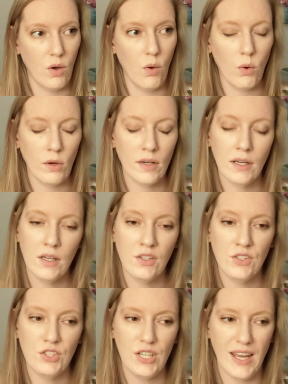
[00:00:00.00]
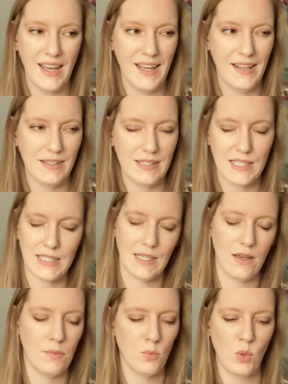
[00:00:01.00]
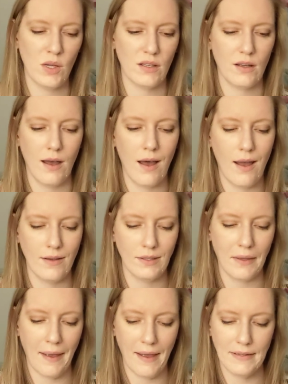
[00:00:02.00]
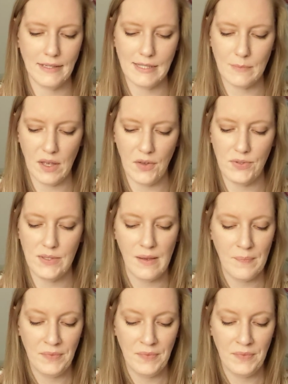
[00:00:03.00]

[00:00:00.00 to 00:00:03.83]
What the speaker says: orange and somewhat cotton candy smells.